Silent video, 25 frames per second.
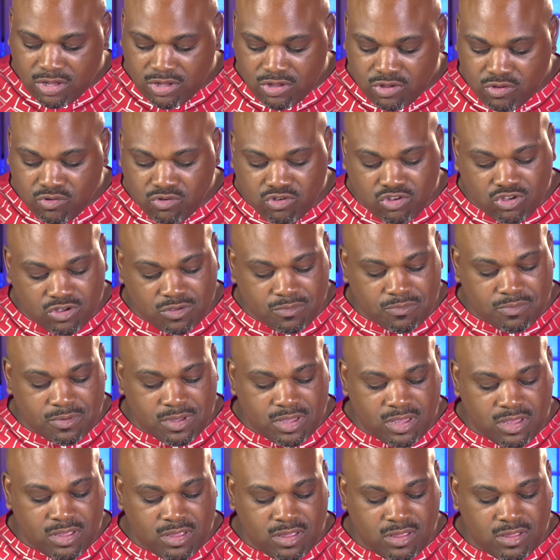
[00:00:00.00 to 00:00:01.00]
You should
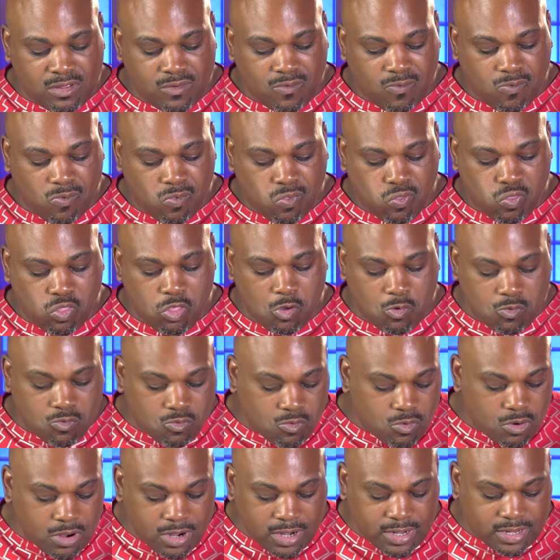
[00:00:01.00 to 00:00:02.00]
be the
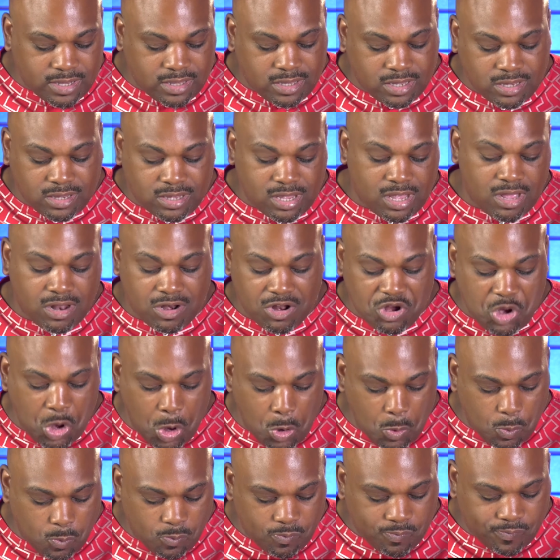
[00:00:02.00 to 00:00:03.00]
one to tell
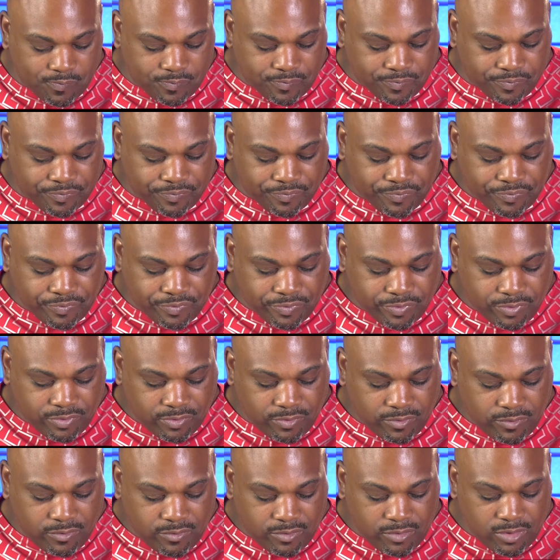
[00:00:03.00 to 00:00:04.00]
her.
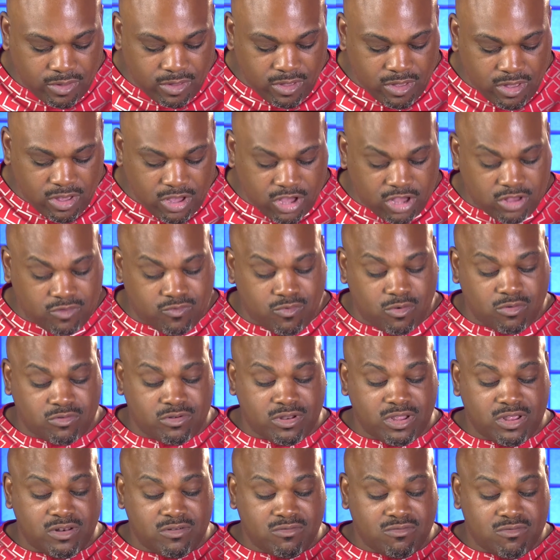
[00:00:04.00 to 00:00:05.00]
Is
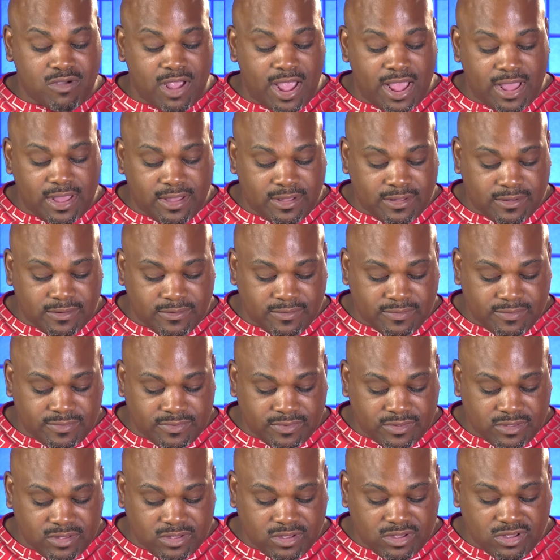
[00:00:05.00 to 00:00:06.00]
Rodina right?
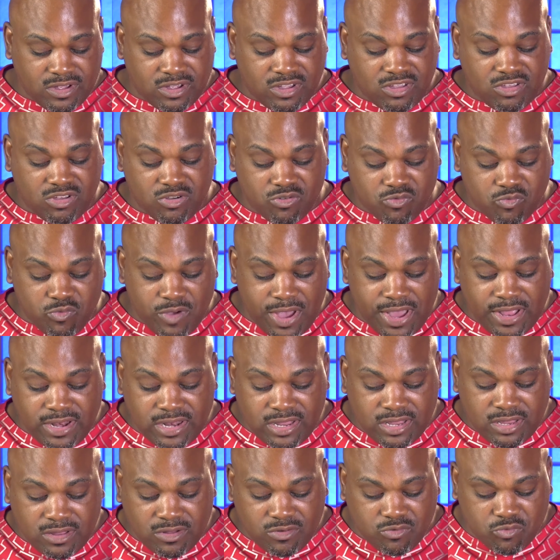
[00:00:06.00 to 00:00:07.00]
Should
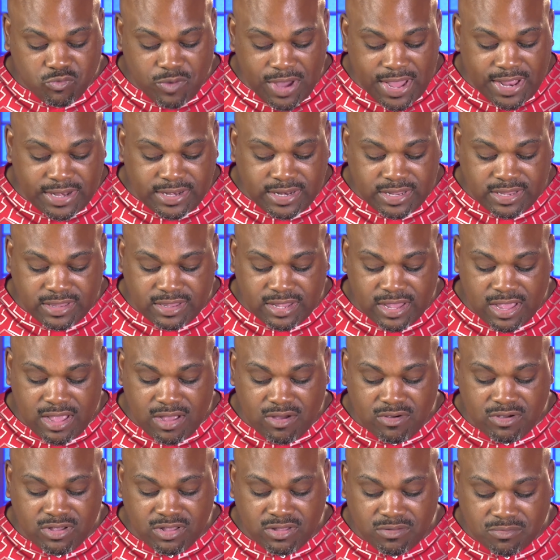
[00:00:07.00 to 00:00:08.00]
Randy
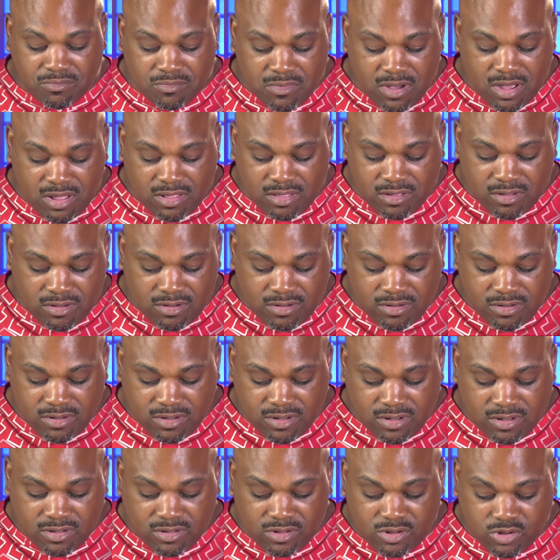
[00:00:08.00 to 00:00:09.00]
tell his mother
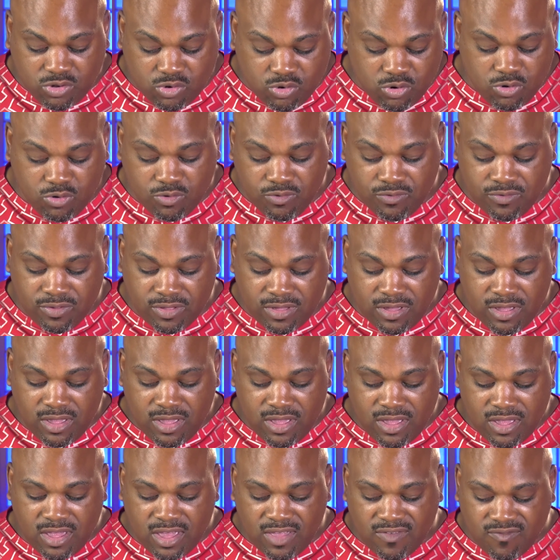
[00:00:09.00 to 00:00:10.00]
the truth
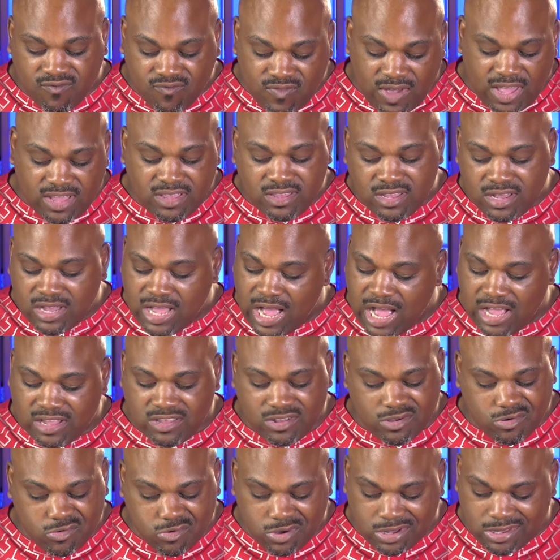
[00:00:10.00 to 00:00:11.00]
and face the
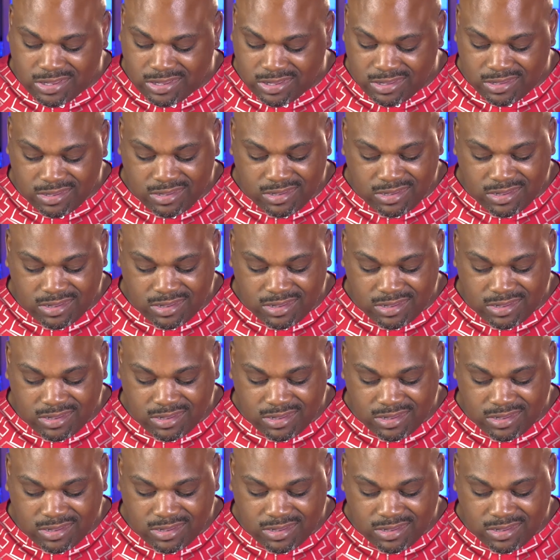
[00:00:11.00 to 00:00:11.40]
consequences?